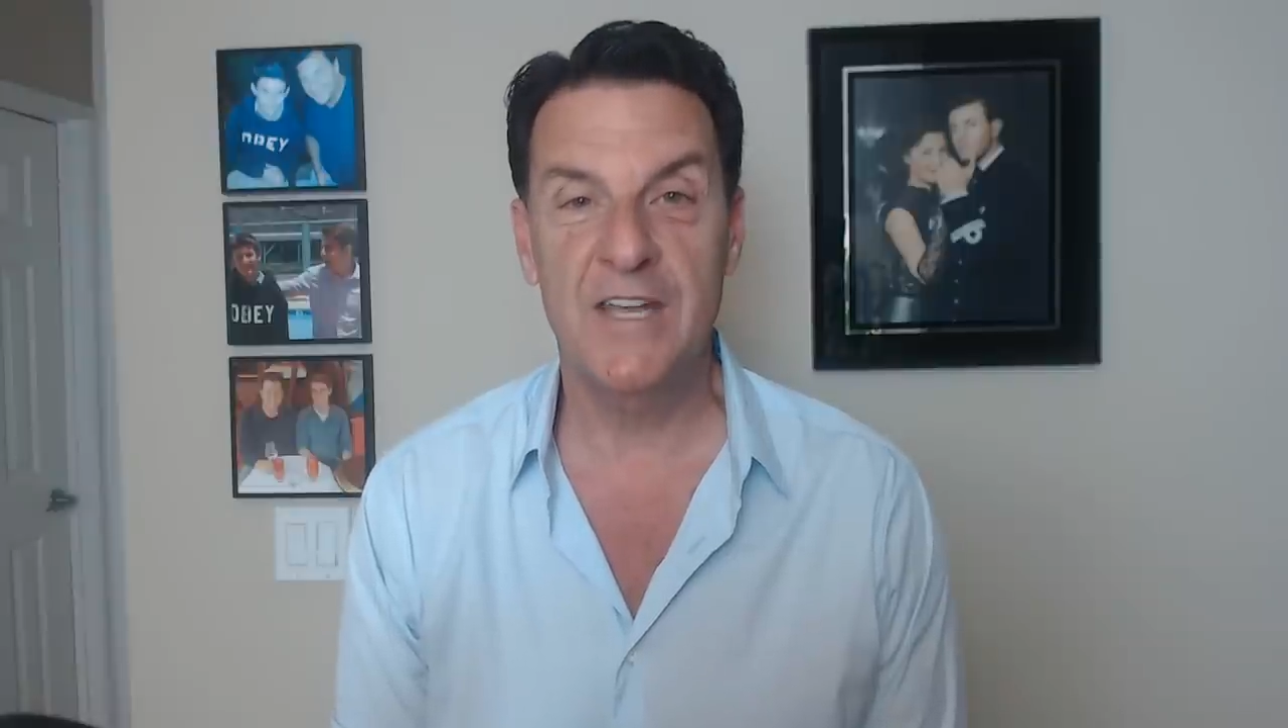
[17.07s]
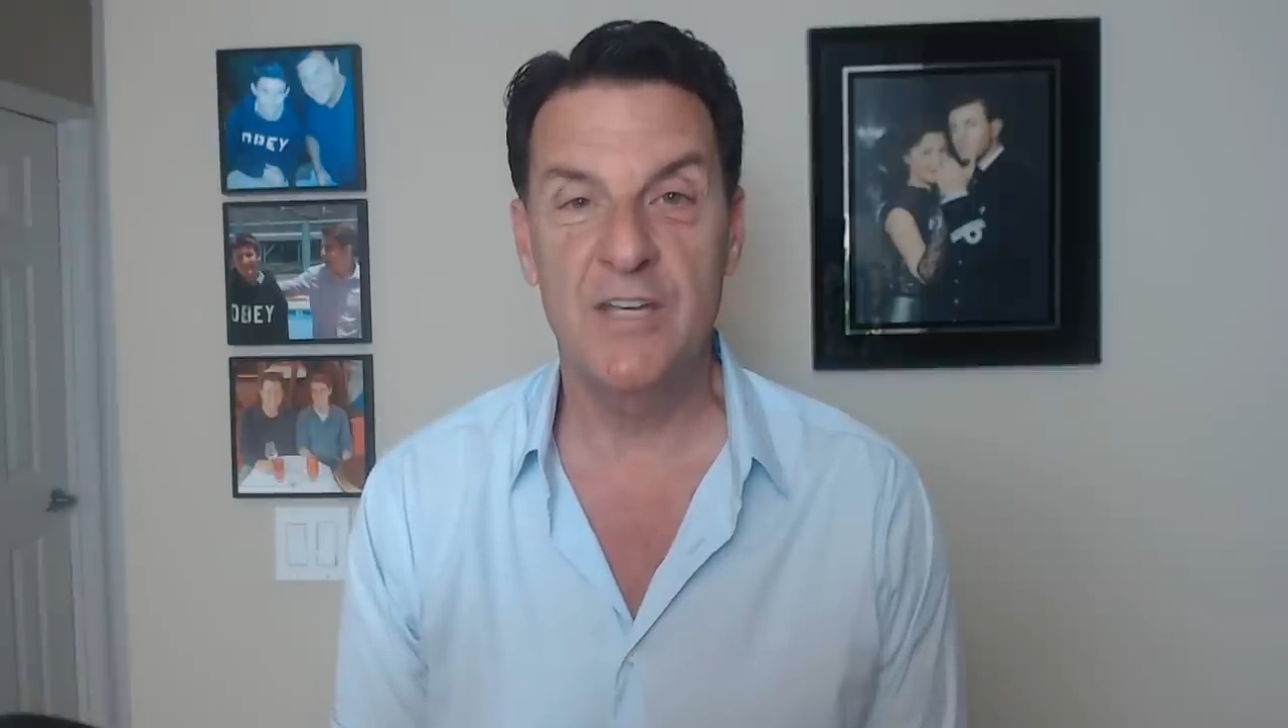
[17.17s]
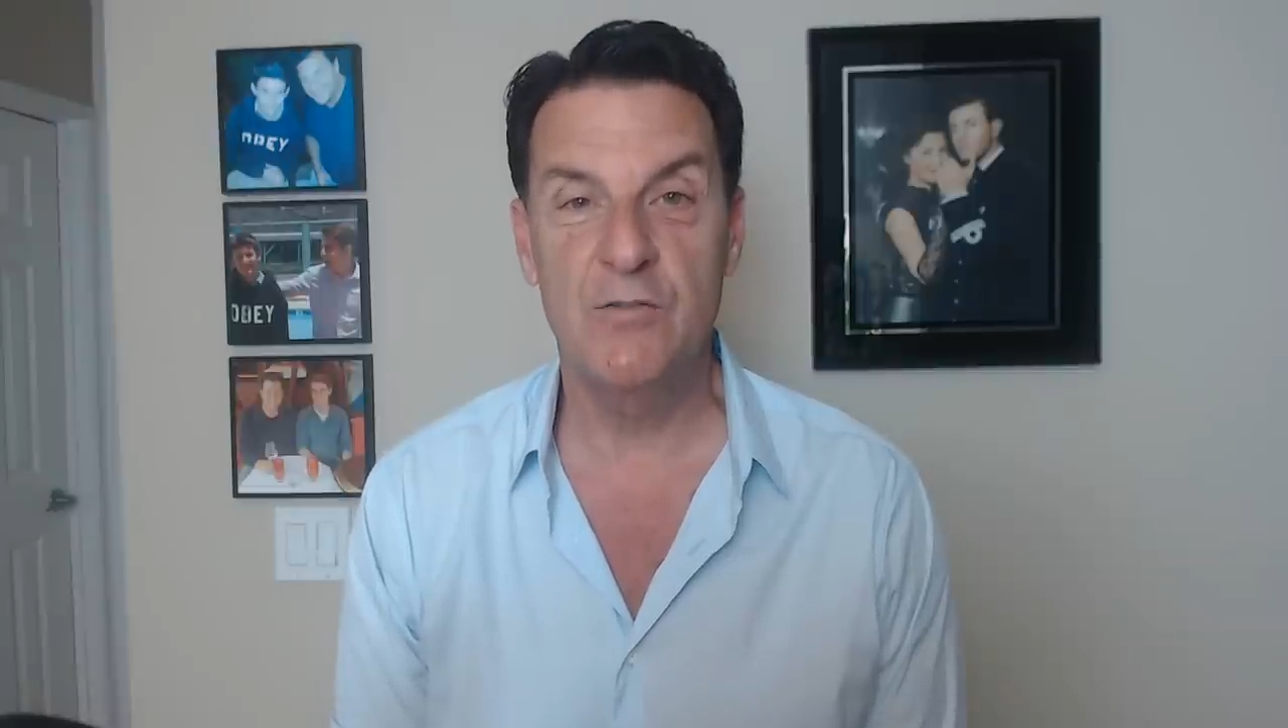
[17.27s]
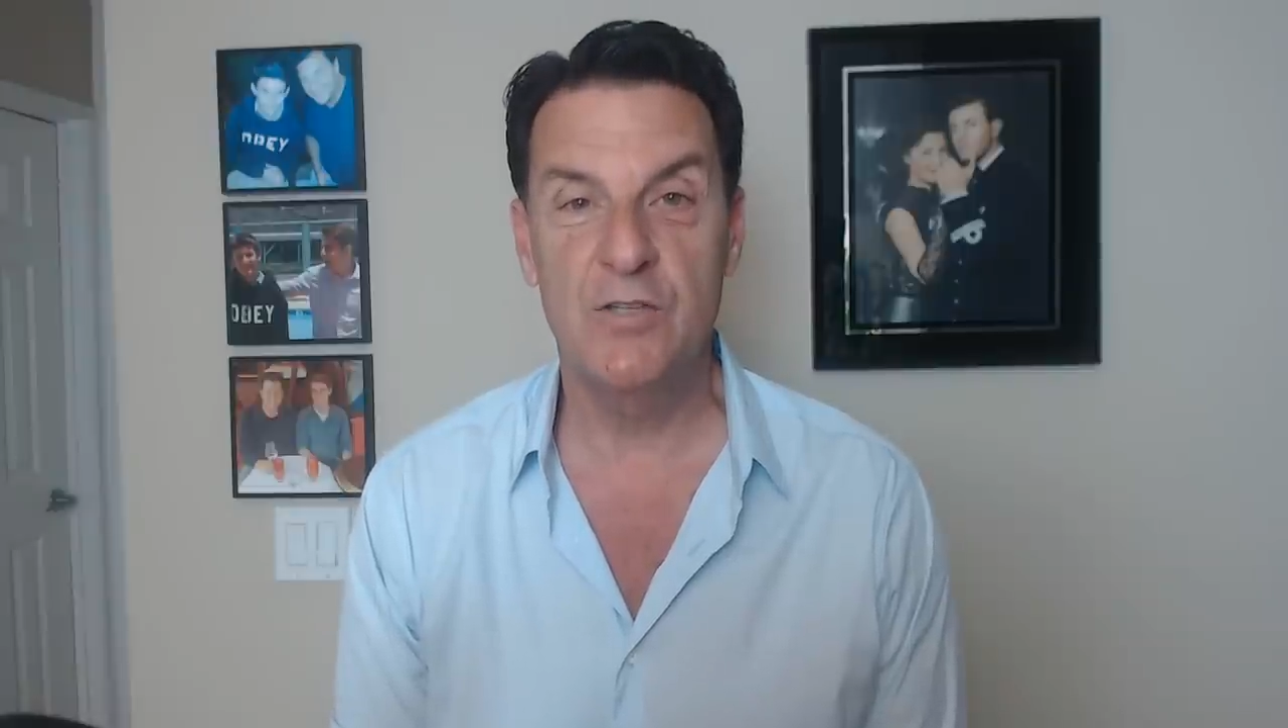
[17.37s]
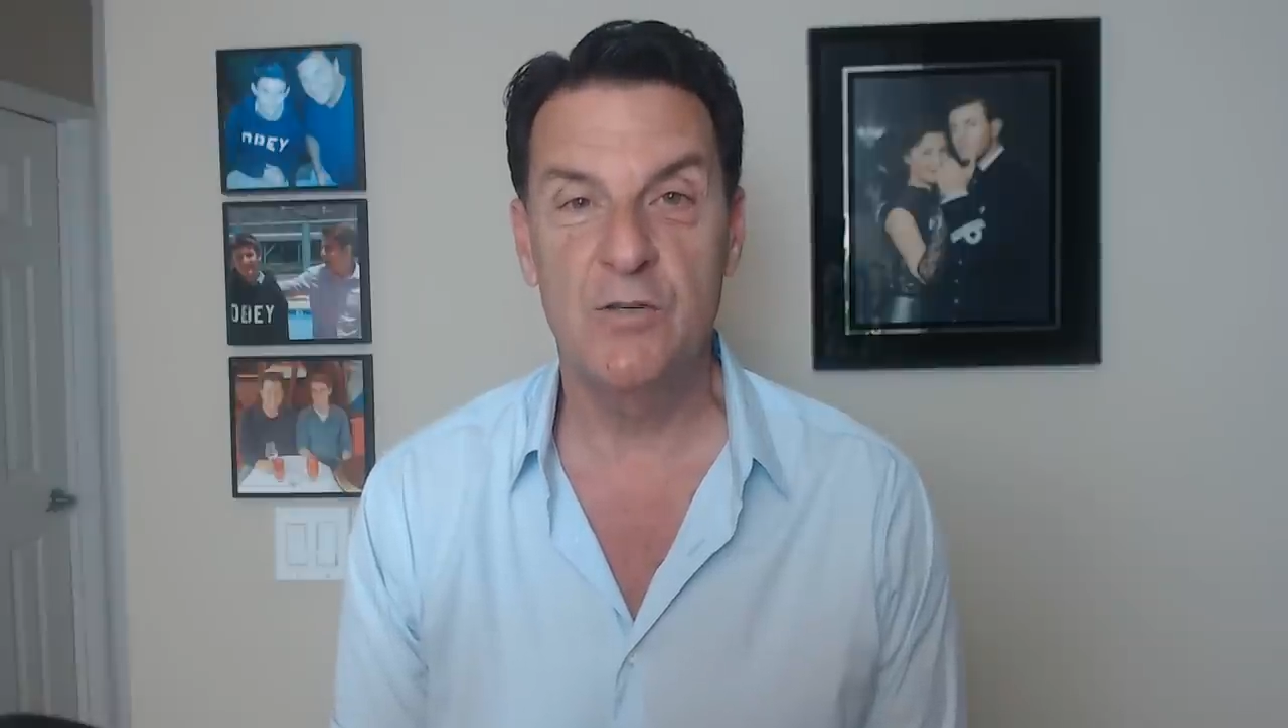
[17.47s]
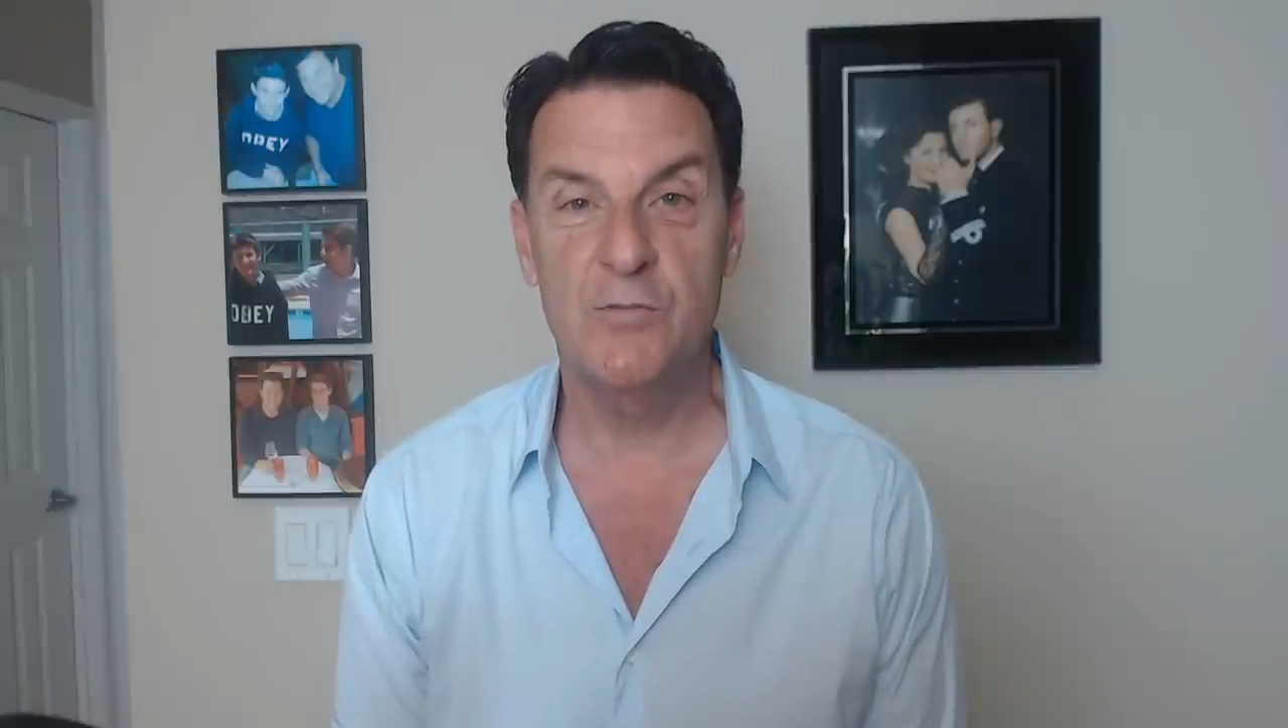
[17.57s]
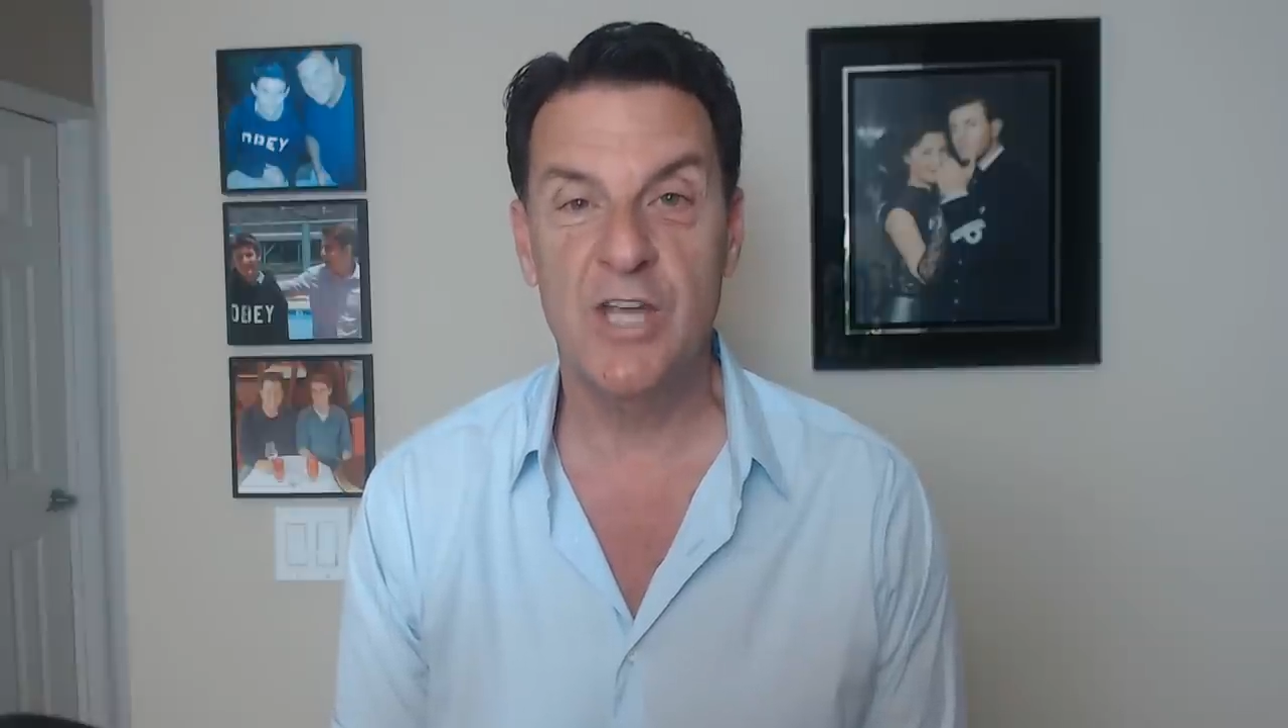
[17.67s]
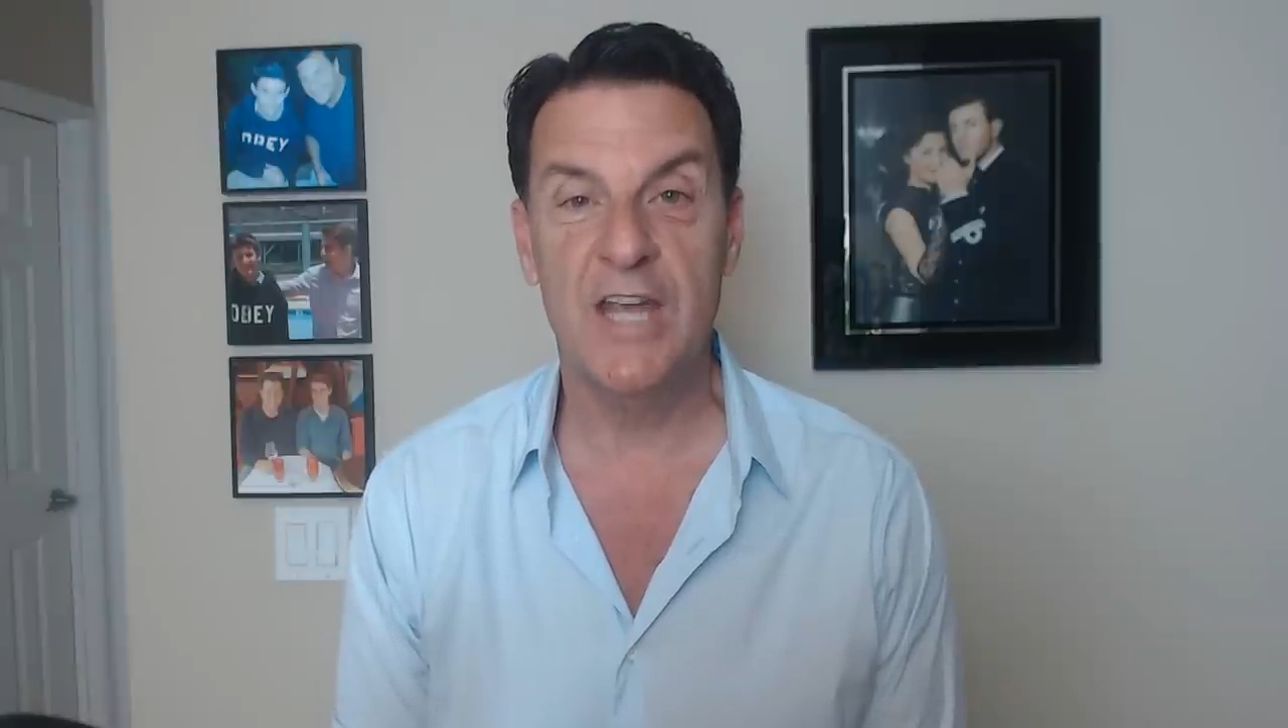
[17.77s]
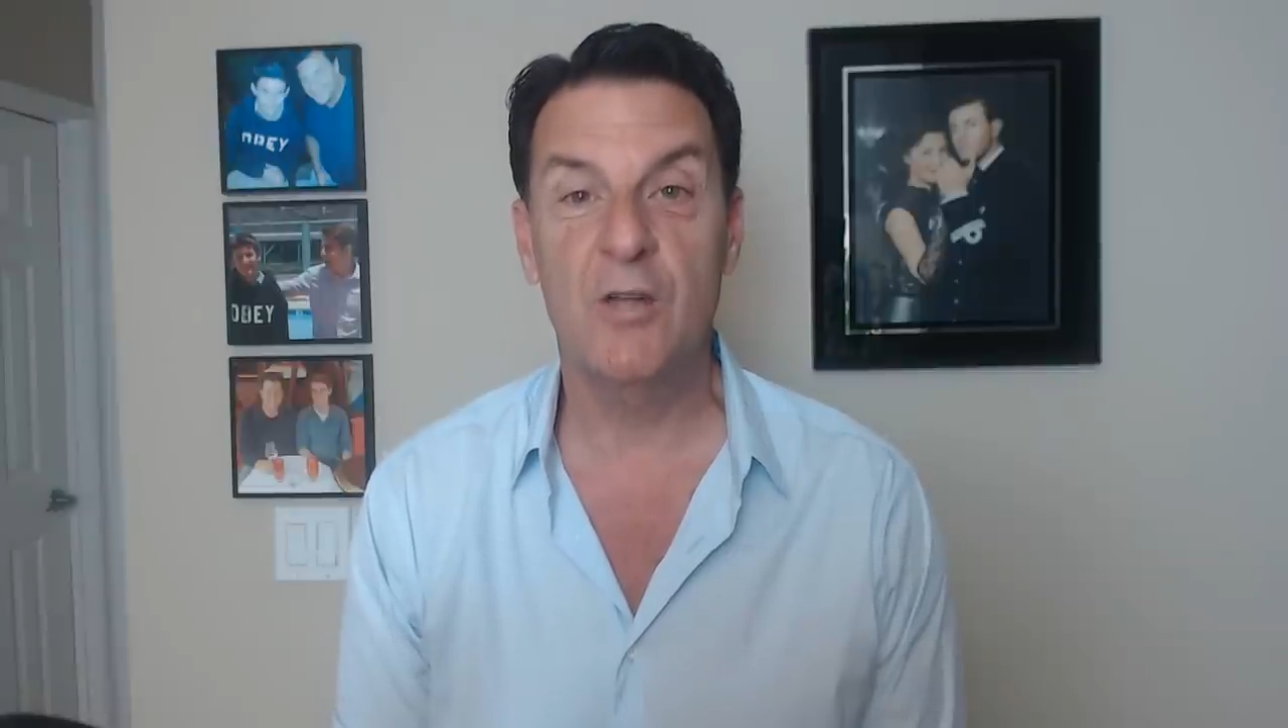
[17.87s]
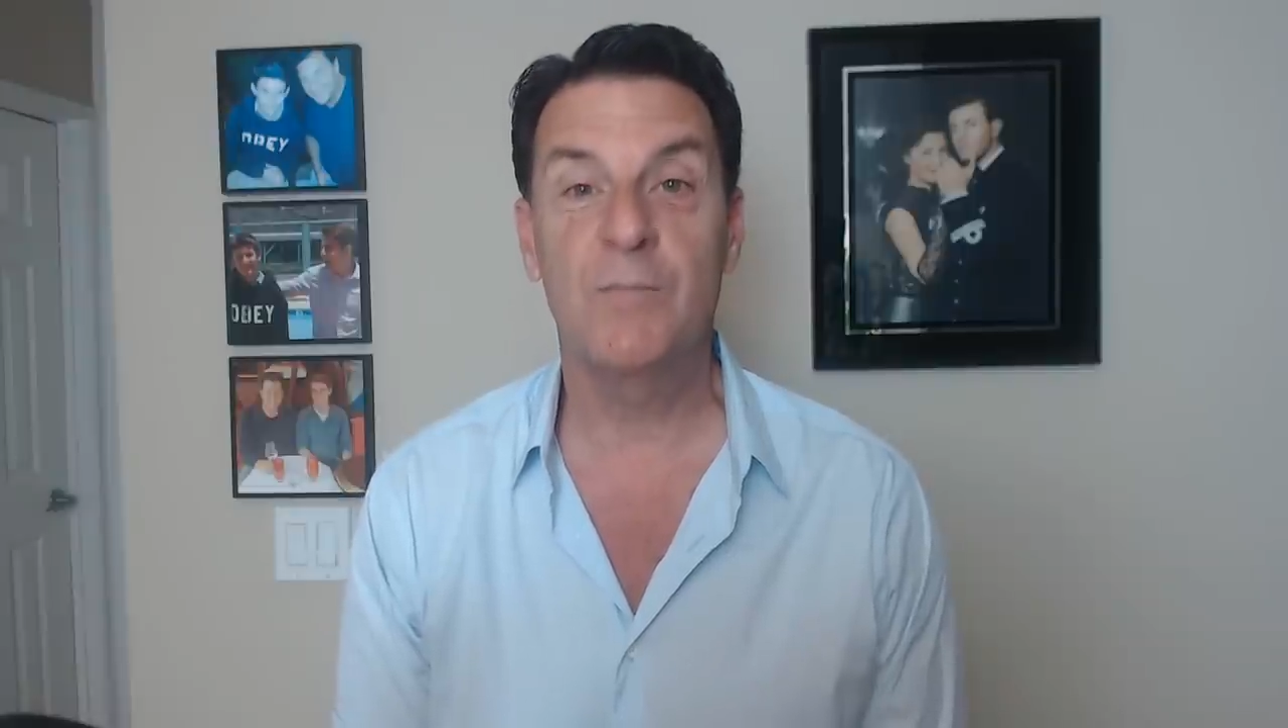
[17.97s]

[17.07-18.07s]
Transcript: YouTube channel,